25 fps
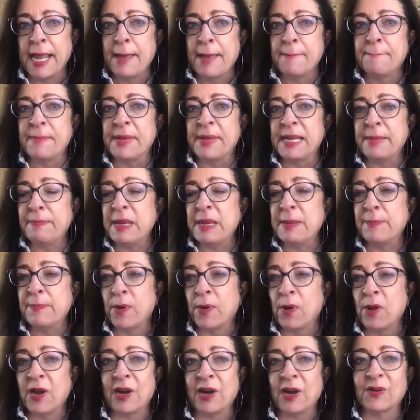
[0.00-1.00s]
Many
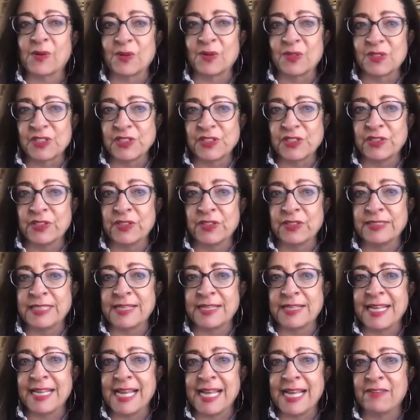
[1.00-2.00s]
people are concerned
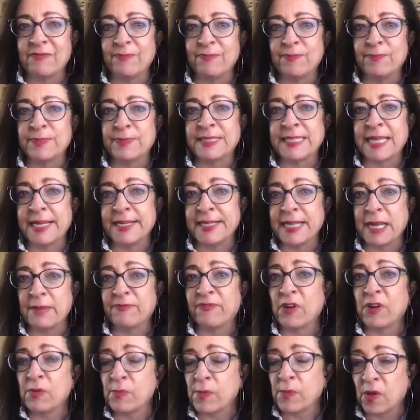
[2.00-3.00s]
have signed up
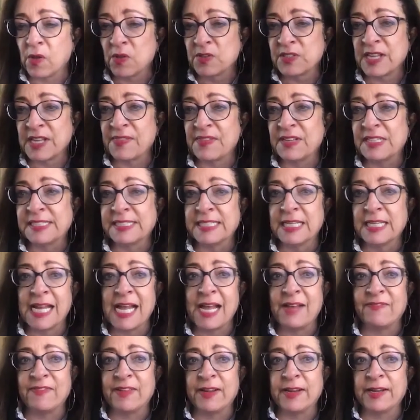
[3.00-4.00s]
for months and they still
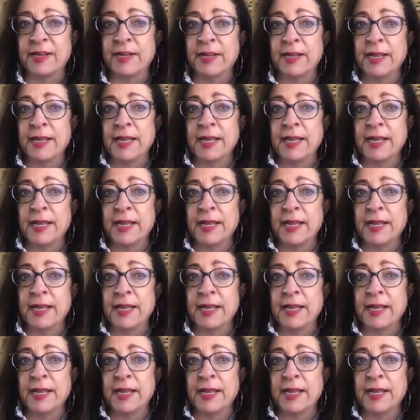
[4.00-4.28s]
haven't